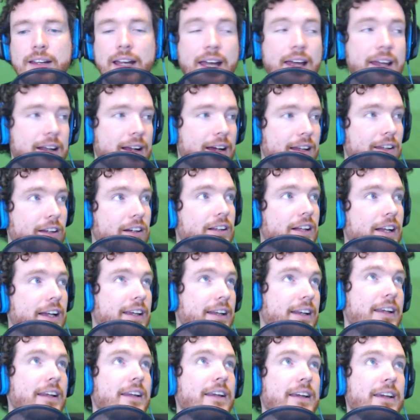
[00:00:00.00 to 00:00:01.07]
And I look
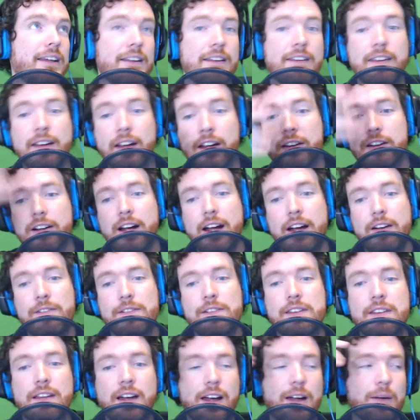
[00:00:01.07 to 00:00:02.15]
like an idiot the other
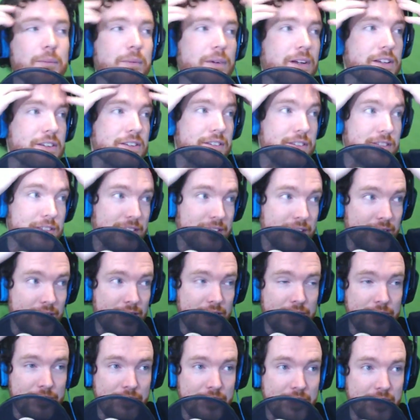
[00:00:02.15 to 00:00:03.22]
half of the time because
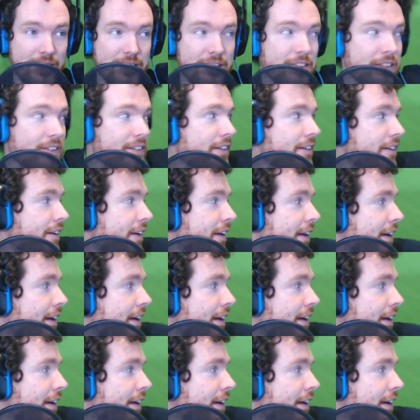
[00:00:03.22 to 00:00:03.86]
of this.